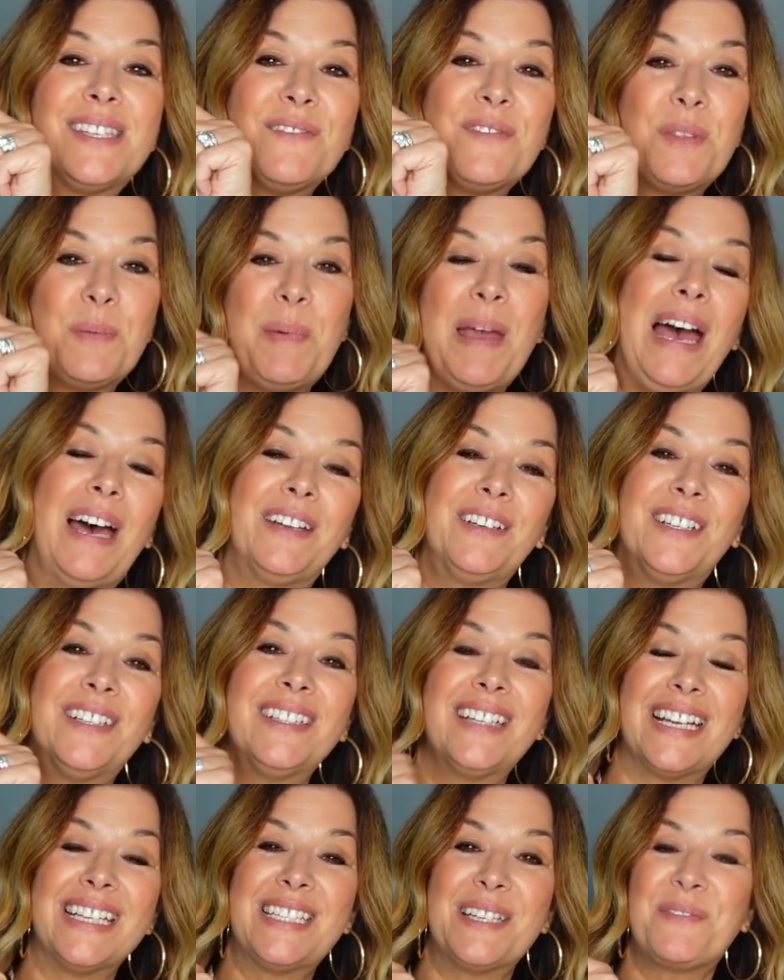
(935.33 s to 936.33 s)
of the
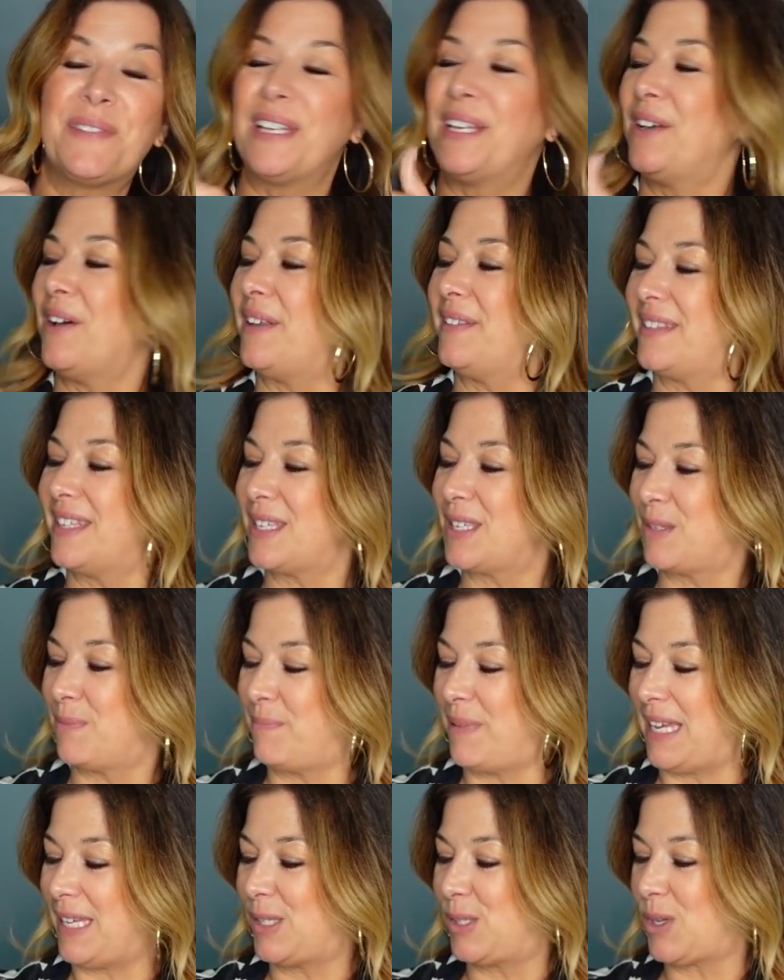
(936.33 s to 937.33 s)
pattern. I definitely got this
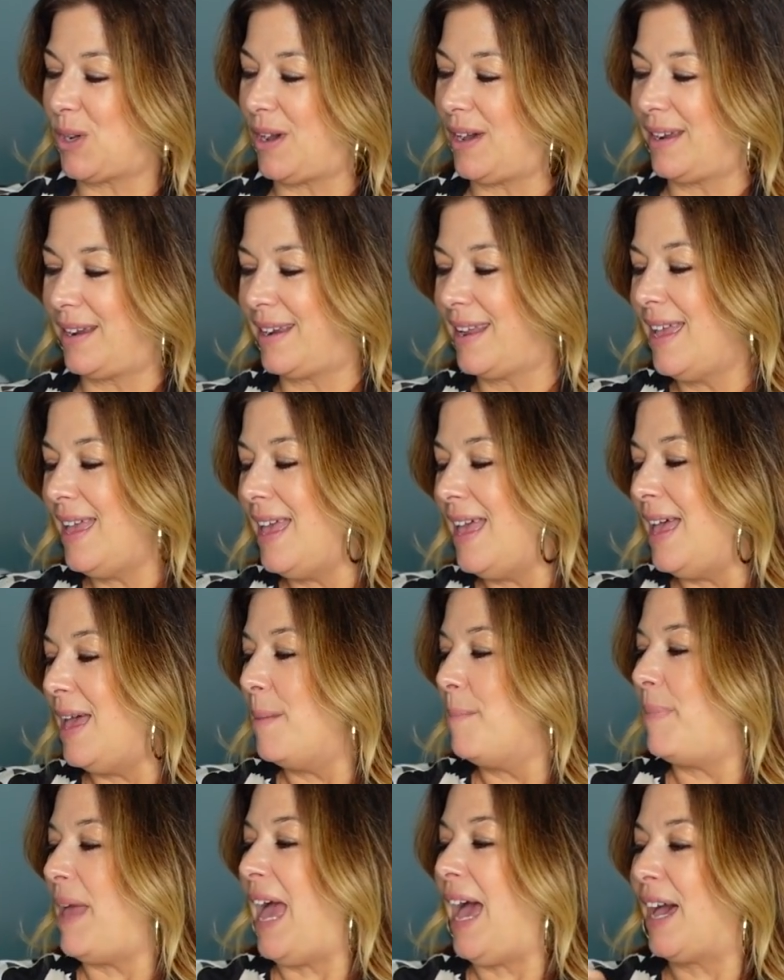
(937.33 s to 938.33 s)
based on
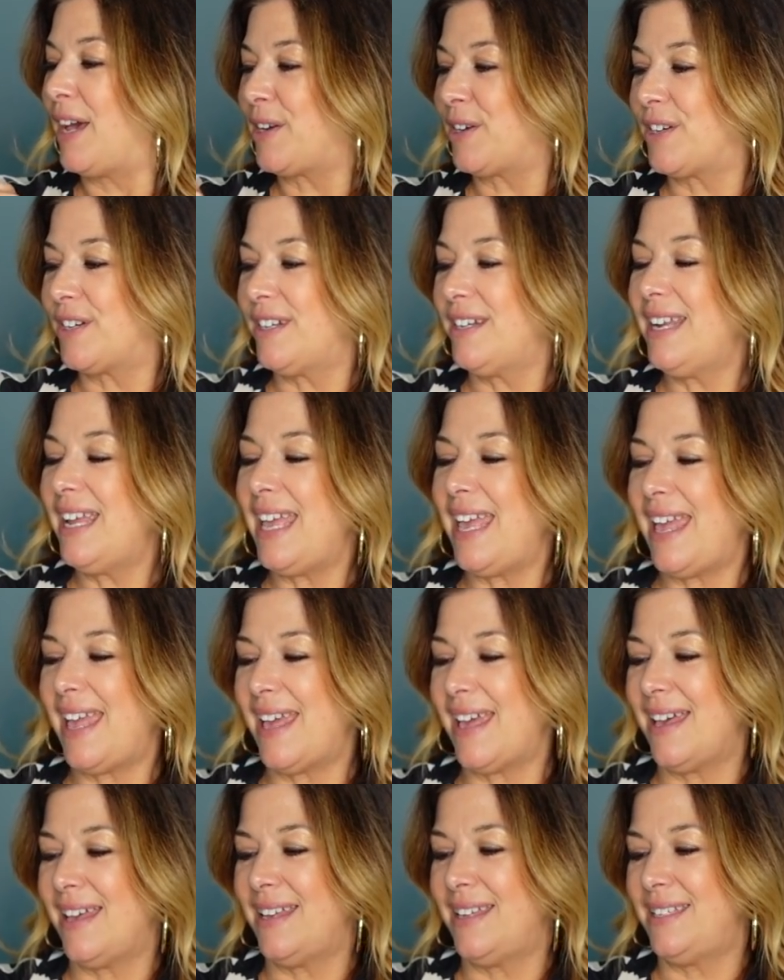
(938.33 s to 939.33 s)
pattern,
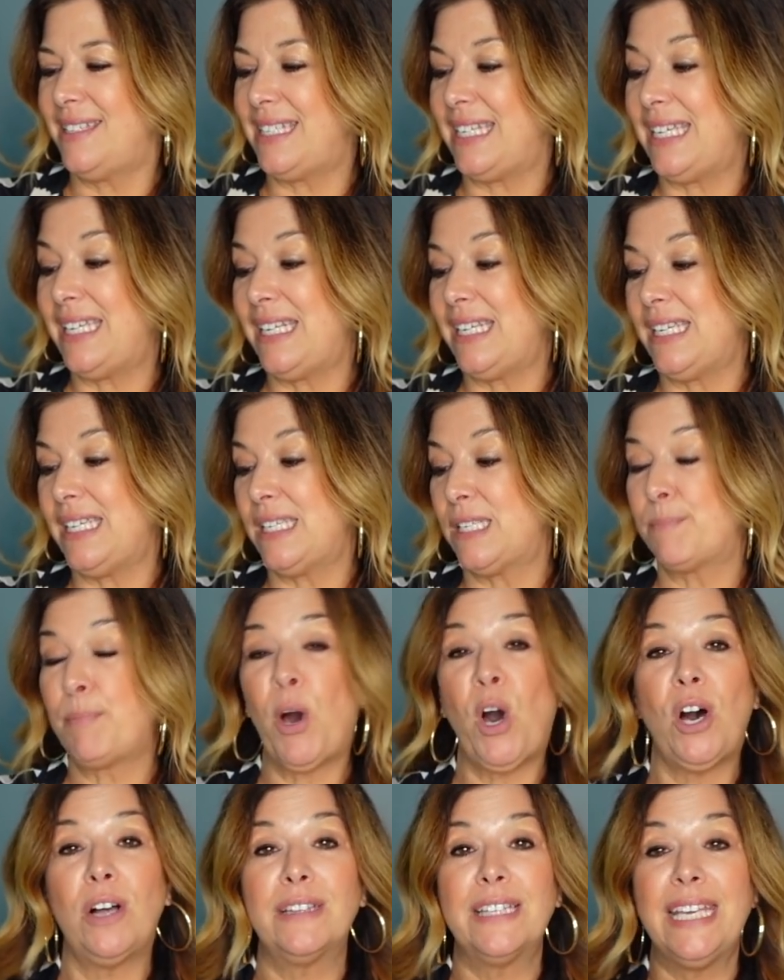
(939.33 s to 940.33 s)
and it is
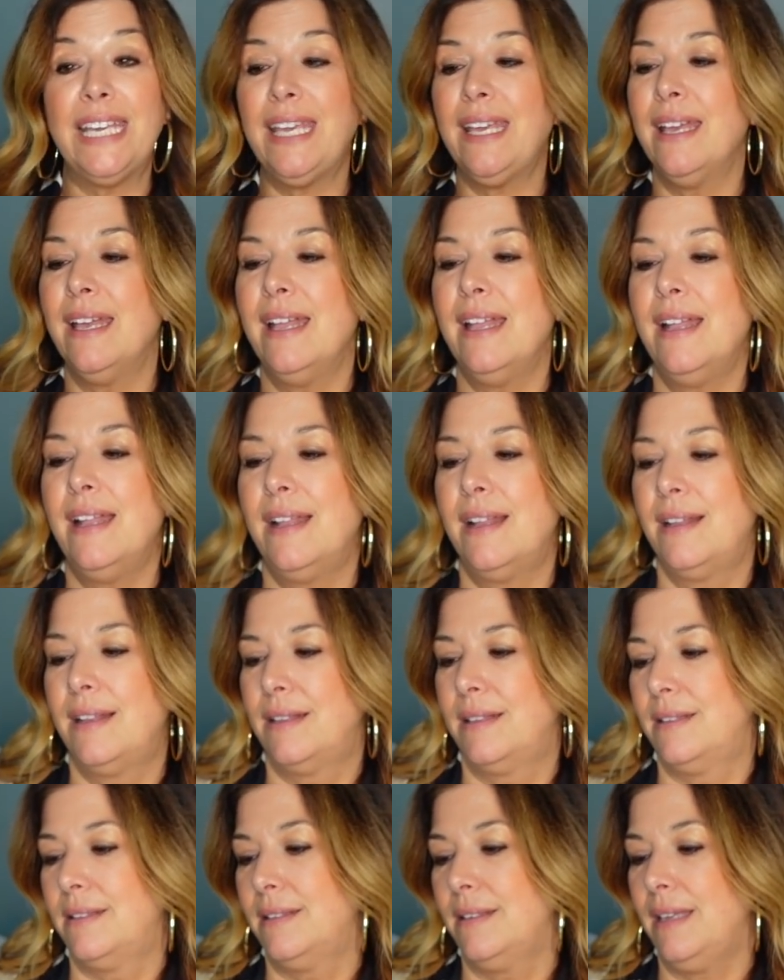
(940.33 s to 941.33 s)
Polly,
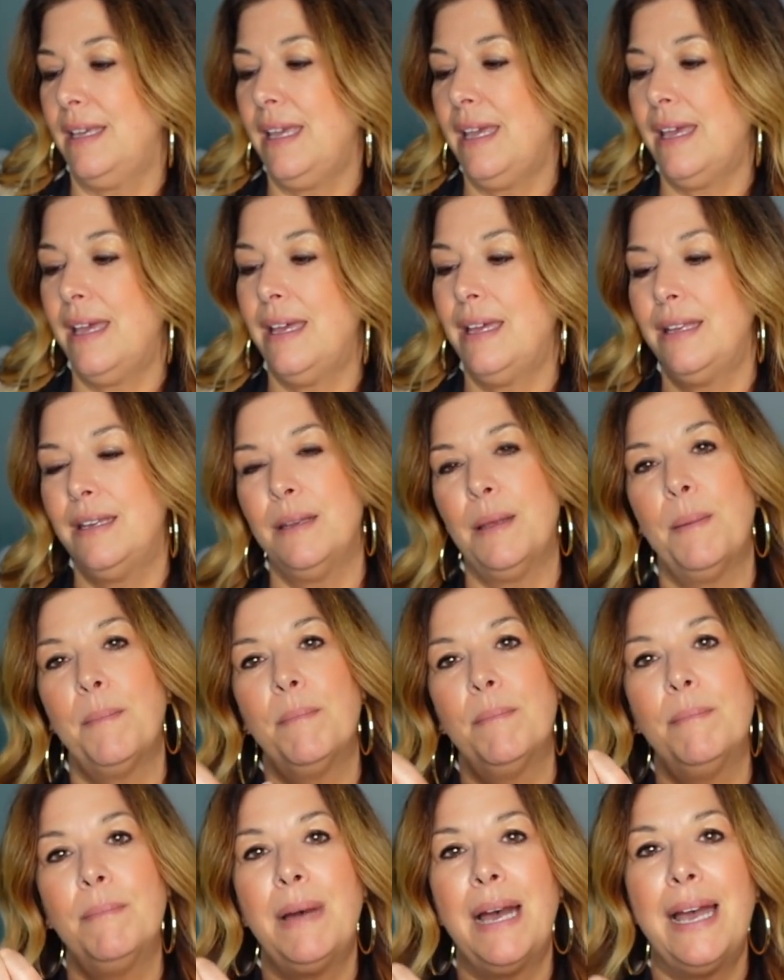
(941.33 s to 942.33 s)
and
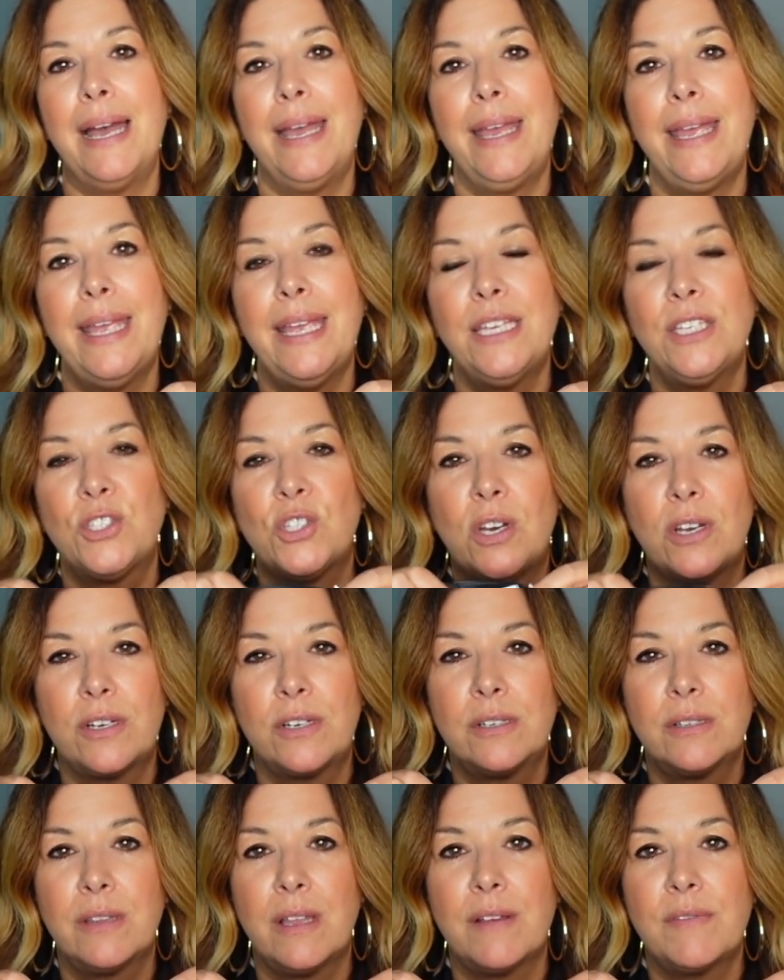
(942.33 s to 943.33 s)
my
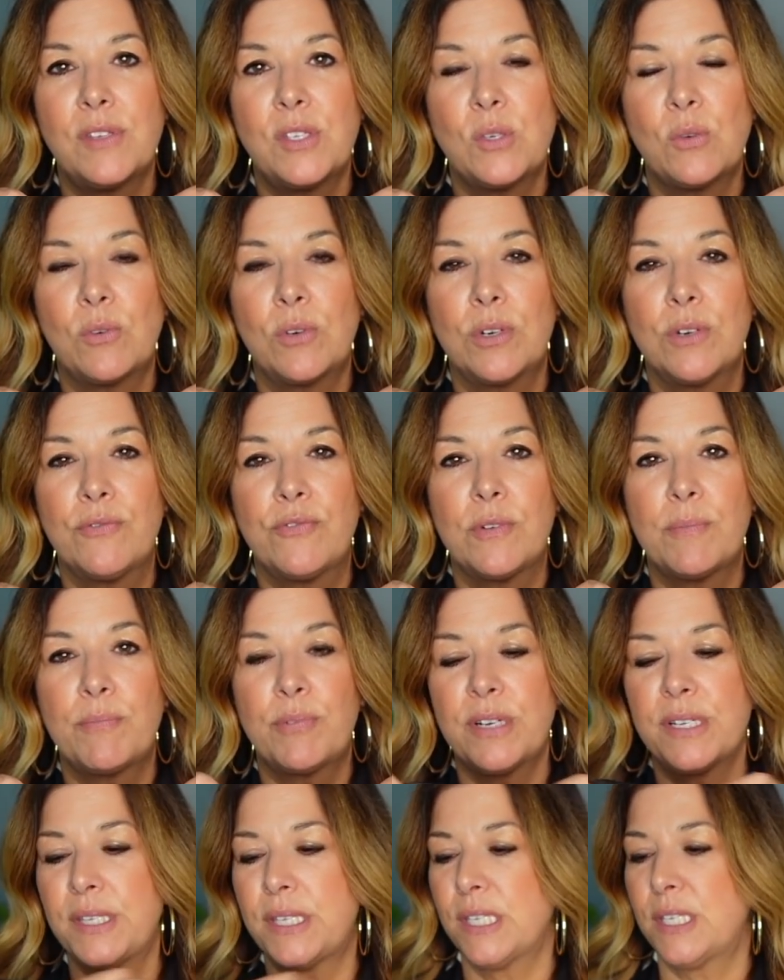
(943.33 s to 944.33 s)
daughter loves to order from
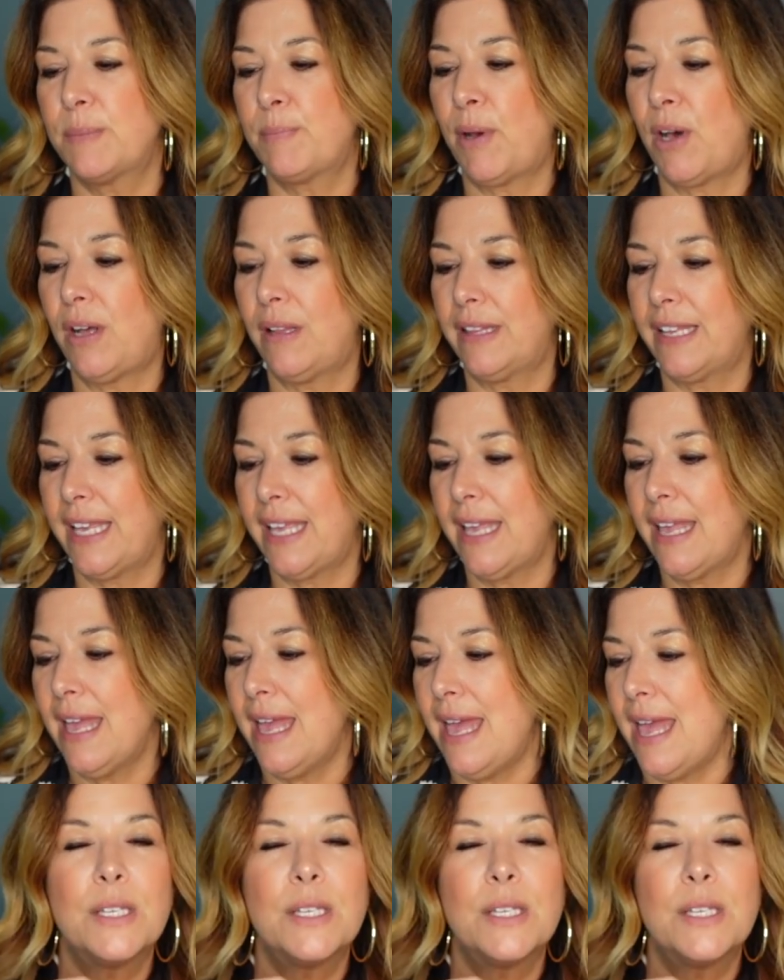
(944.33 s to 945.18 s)
Princess Polly.